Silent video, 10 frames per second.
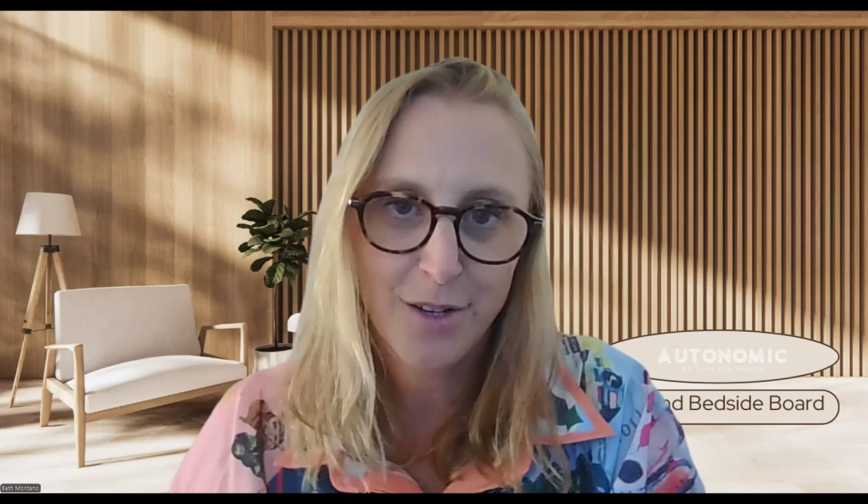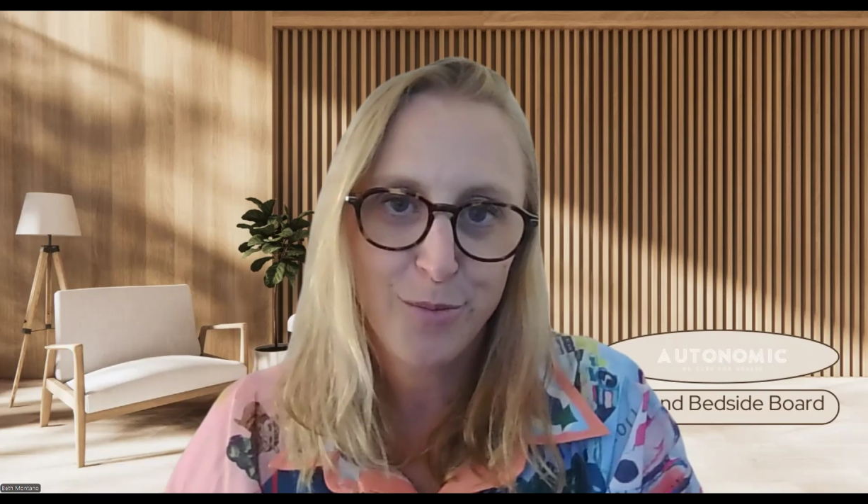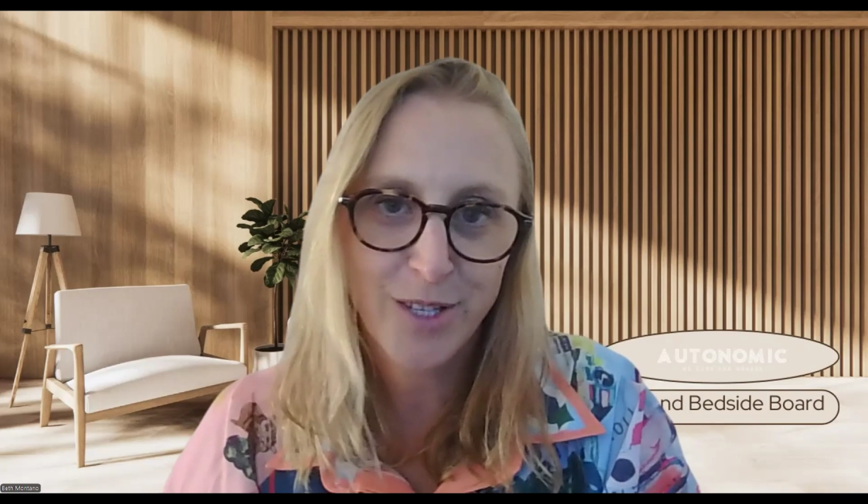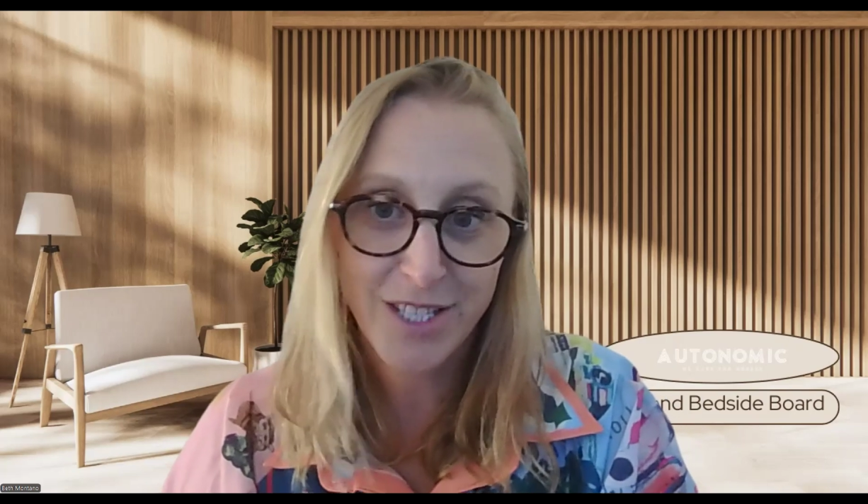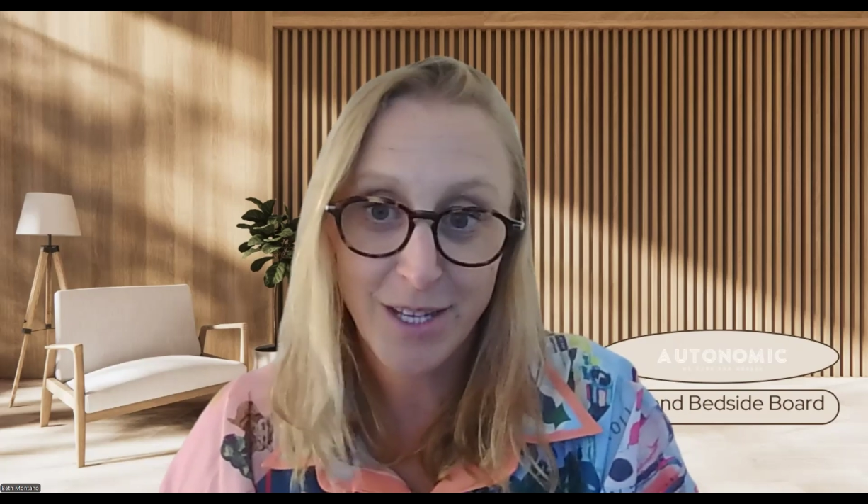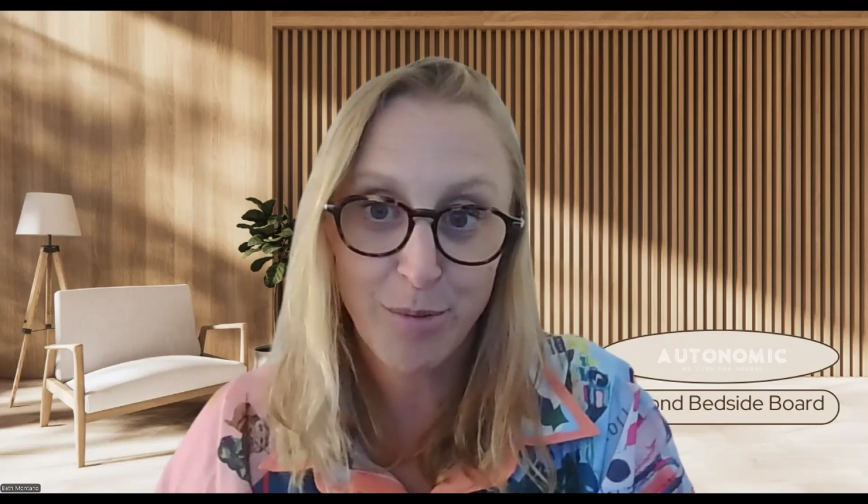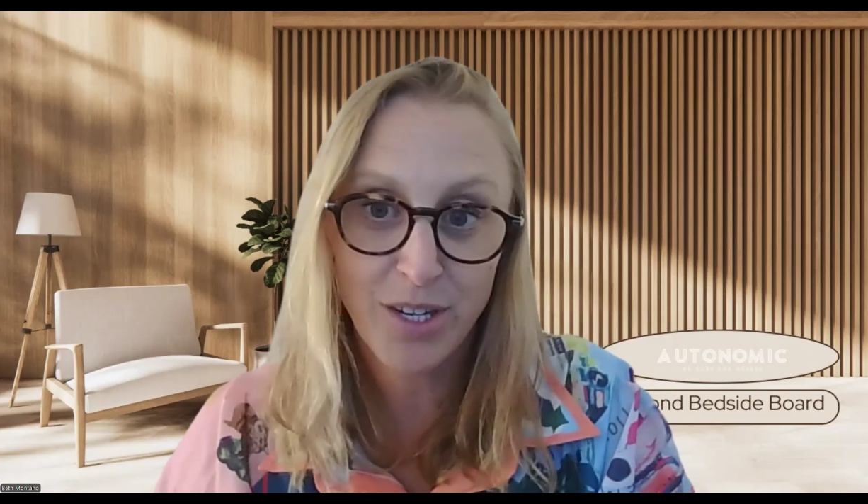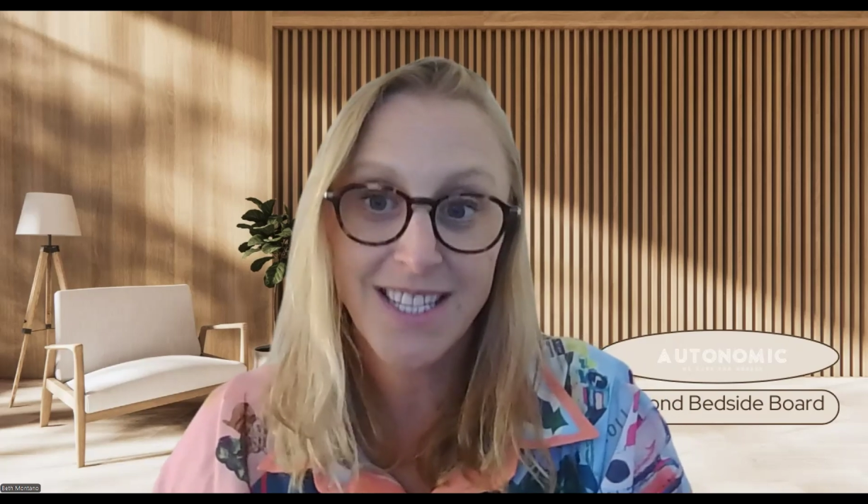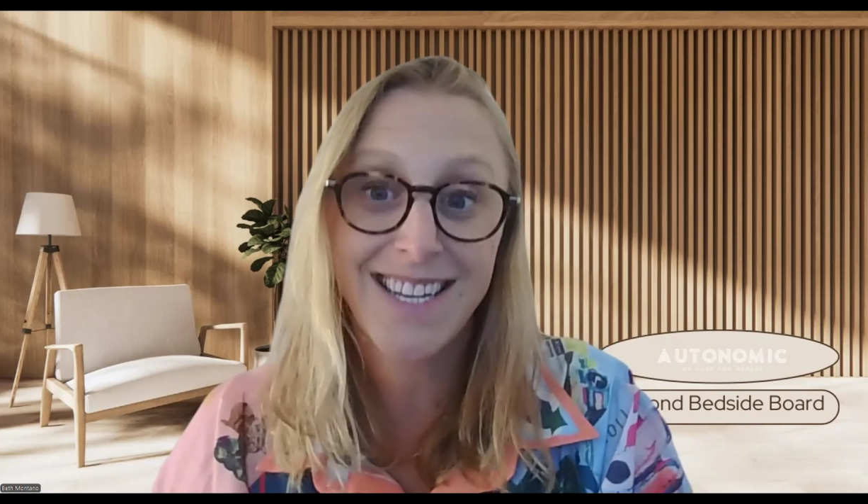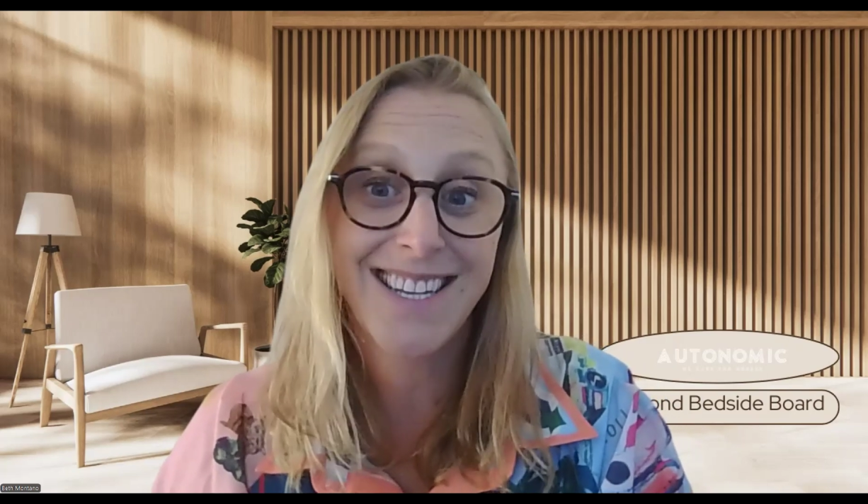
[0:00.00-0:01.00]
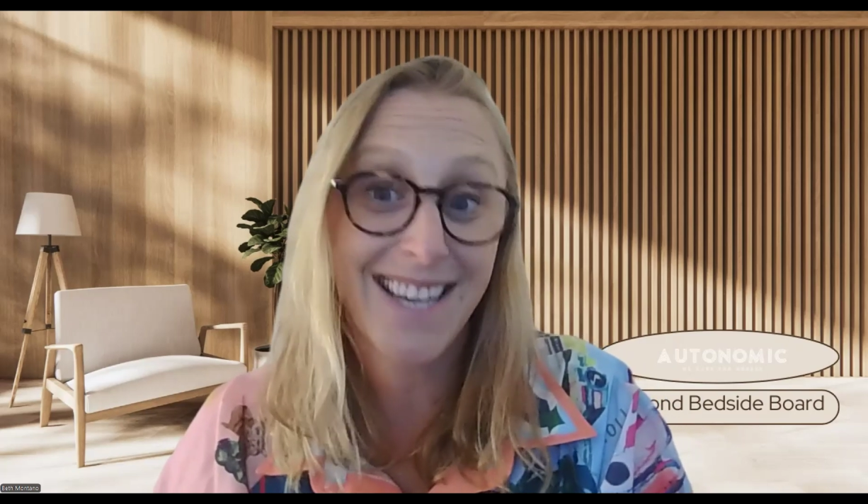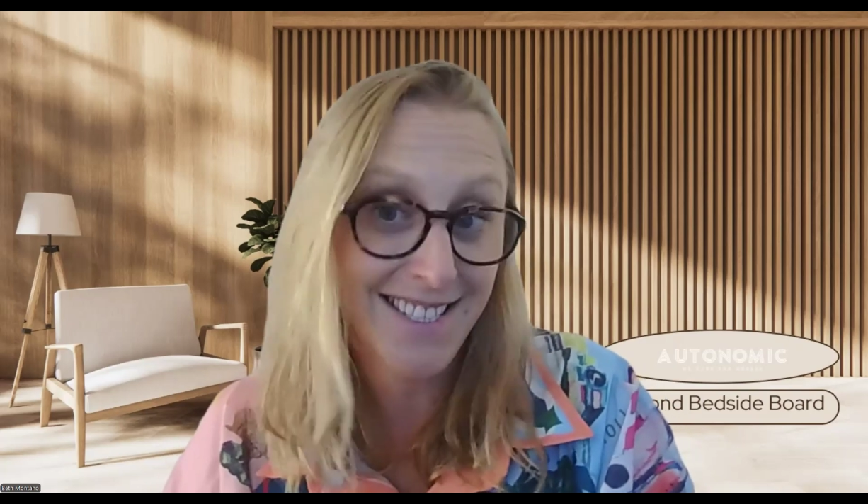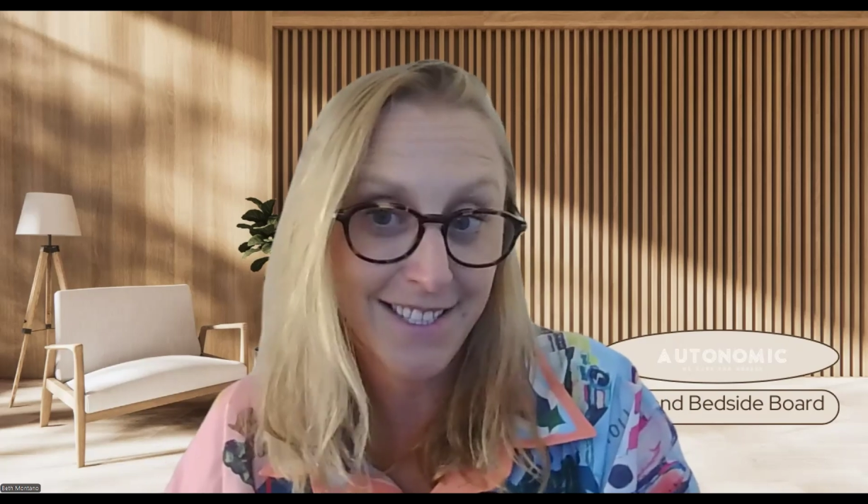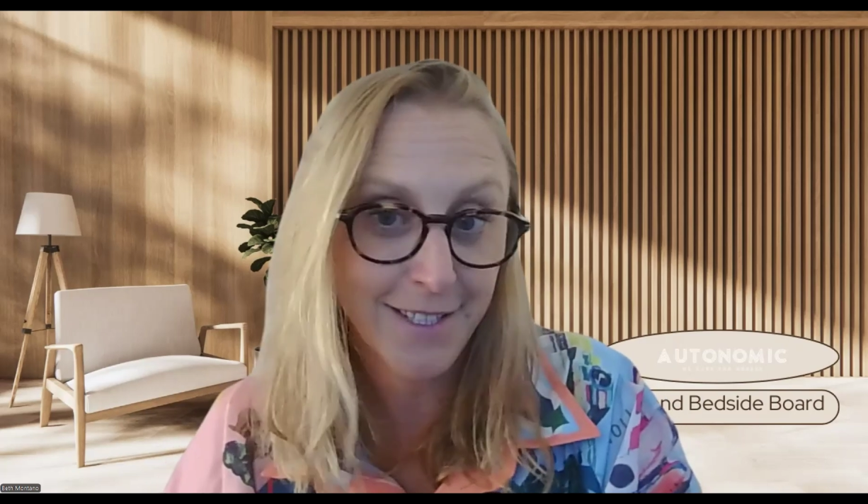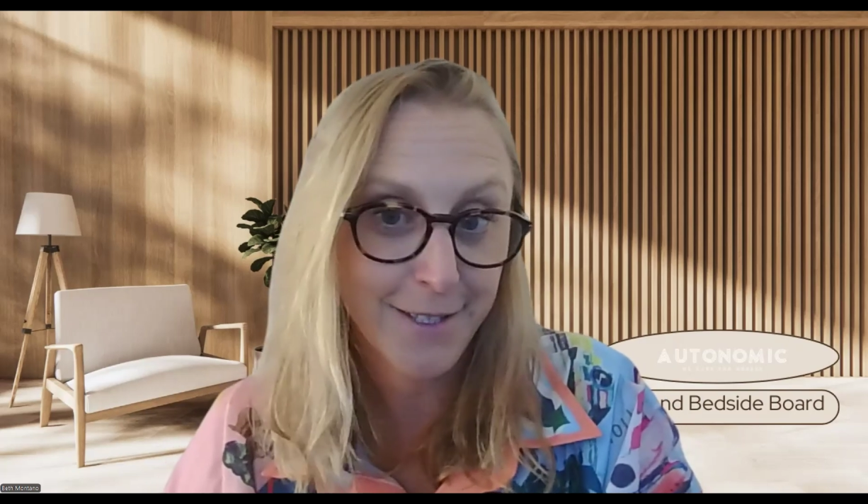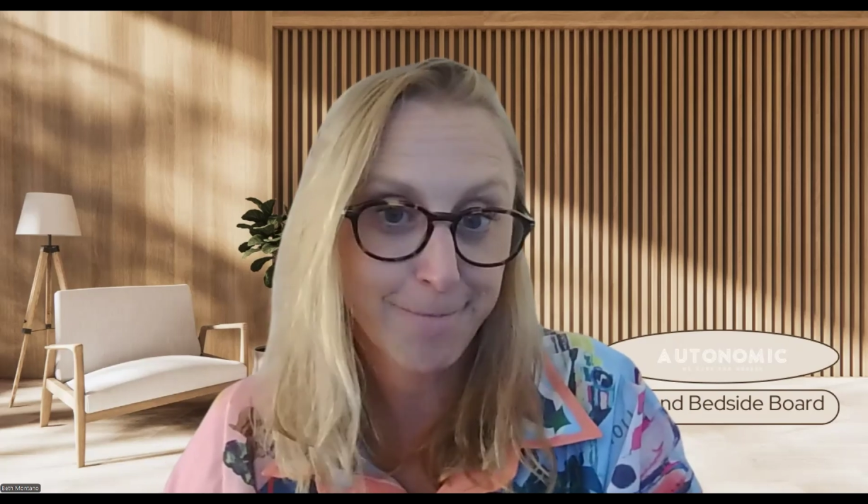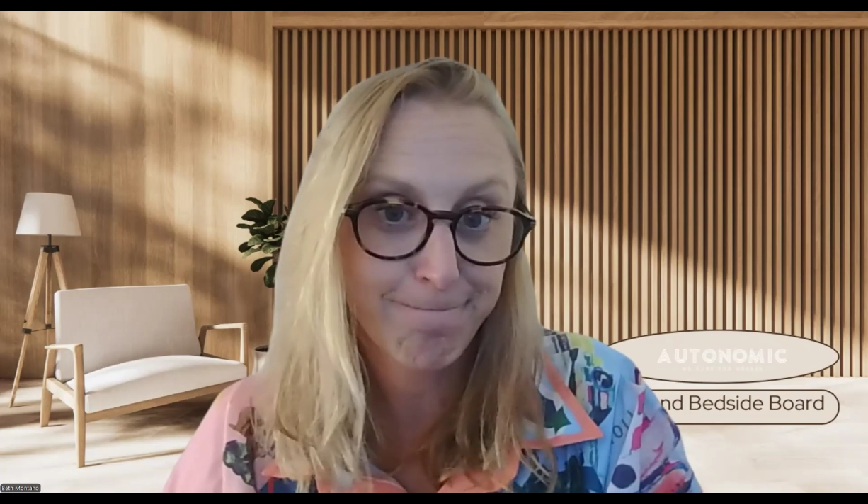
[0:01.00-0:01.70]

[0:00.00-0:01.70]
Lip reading: with somebody that gets it.